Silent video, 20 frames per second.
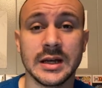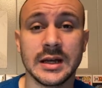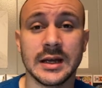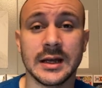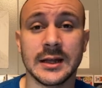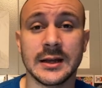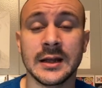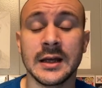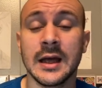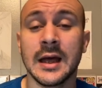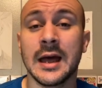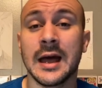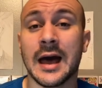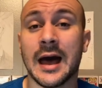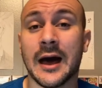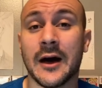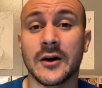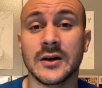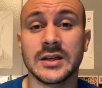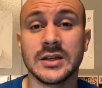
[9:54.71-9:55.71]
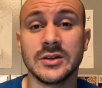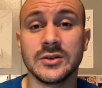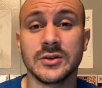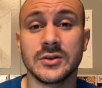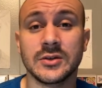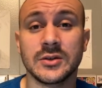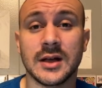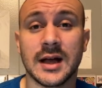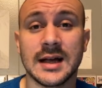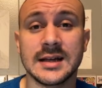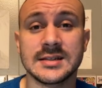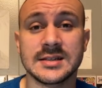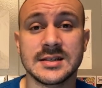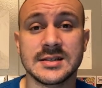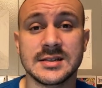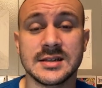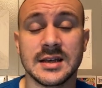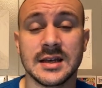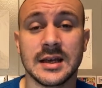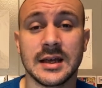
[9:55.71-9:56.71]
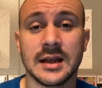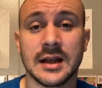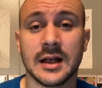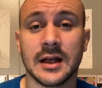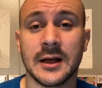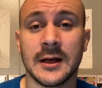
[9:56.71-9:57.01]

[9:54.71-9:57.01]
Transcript: and how he utilizes it